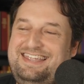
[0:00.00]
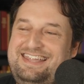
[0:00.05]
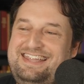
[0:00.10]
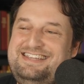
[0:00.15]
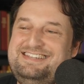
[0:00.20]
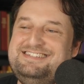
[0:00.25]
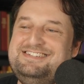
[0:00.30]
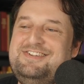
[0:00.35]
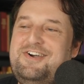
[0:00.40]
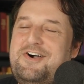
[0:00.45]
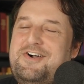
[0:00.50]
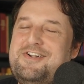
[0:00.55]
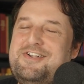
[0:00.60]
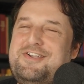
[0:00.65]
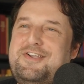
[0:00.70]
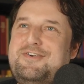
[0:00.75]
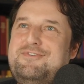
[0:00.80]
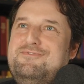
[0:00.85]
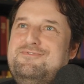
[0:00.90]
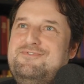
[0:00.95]
he's
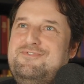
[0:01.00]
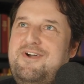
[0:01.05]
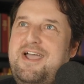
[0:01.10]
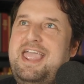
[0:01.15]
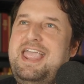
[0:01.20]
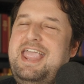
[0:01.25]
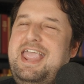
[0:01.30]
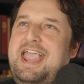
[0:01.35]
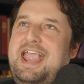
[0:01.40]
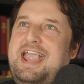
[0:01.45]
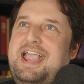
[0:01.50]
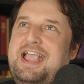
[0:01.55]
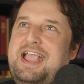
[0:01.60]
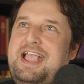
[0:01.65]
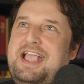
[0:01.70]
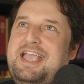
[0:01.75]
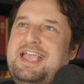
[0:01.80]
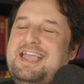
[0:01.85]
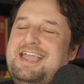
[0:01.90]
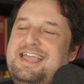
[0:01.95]
not
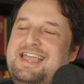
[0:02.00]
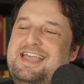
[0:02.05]
conveying